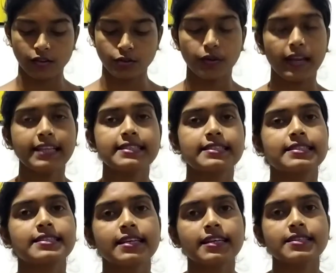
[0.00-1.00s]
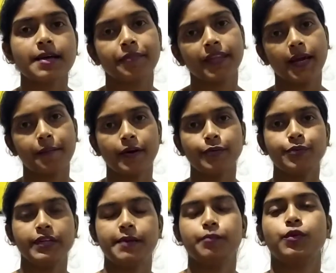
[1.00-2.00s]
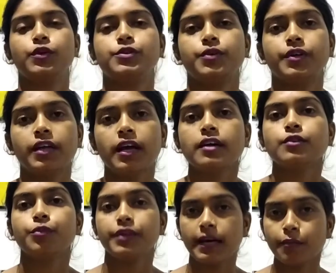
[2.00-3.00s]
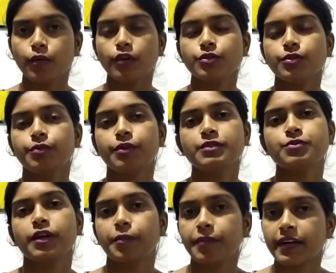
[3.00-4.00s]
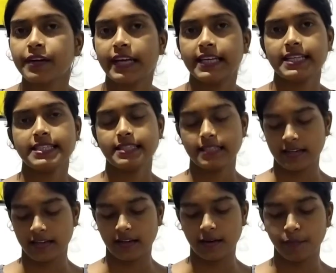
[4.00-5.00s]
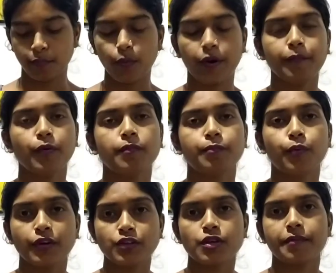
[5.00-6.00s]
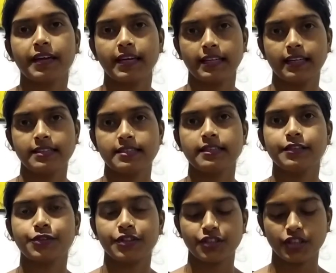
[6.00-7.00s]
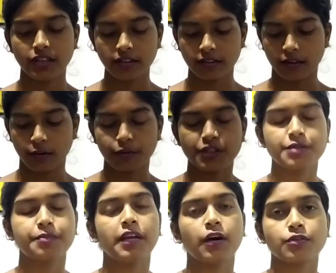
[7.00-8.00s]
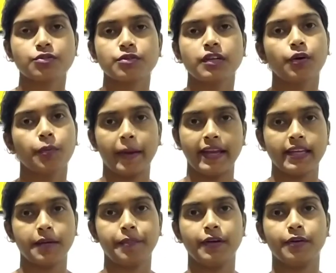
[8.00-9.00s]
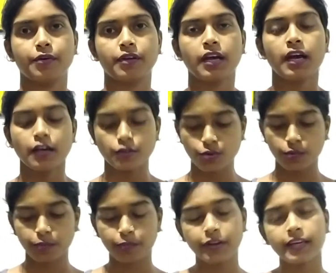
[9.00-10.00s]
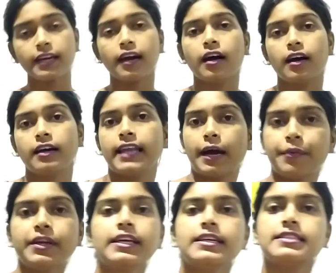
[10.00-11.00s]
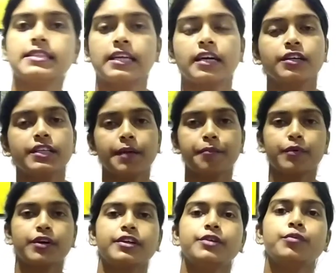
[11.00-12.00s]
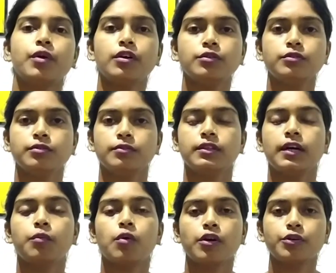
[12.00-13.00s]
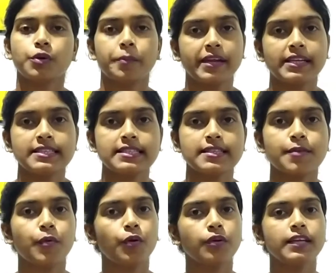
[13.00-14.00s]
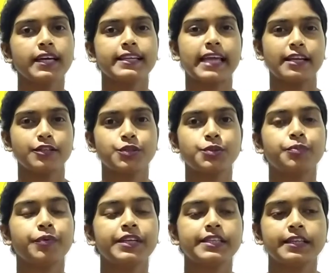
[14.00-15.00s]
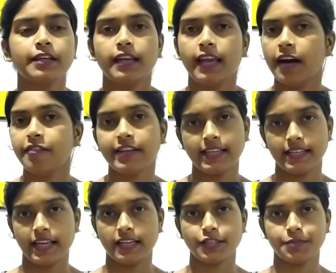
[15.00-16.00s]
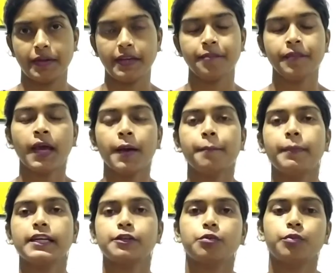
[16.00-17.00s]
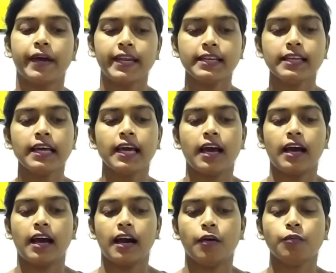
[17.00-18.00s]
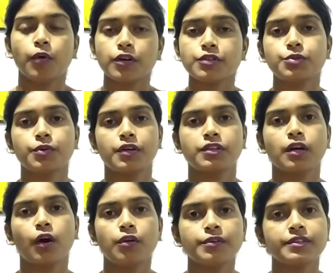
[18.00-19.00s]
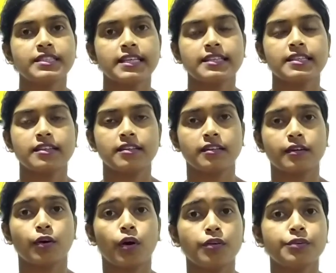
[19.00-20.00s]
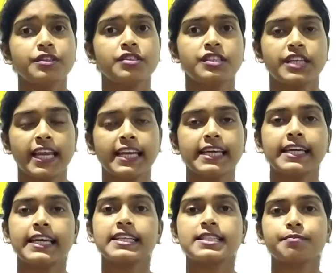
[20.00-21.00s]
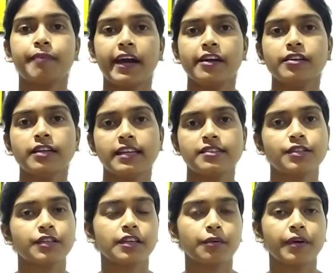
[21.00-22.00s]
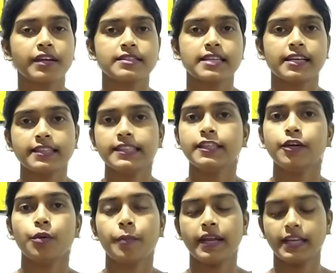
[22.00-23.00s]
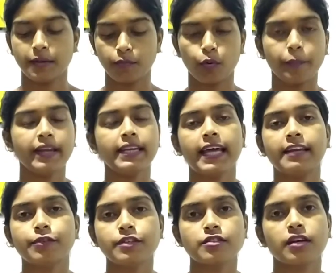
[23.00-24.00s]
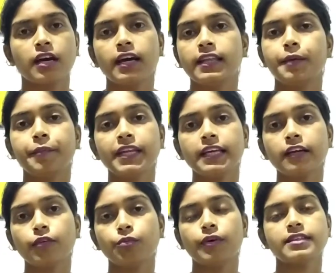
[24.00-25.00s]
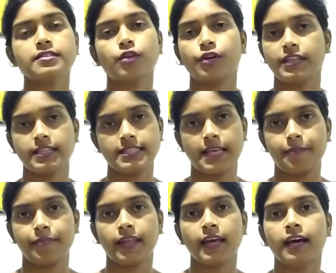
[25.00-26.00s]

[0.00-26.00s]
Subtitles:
So let's see something about William Wordsworth. William Wordsworth was one of the greatest poets of English literature, which belongs to the Romantic period. So we nowadays in the contemporary world, the word Romanticism only attached with love and attachment. But when Wordsworth, Coleridge, Shelley, Keats, Byron, etc. were started the Romantic movement, the meaning was not the same.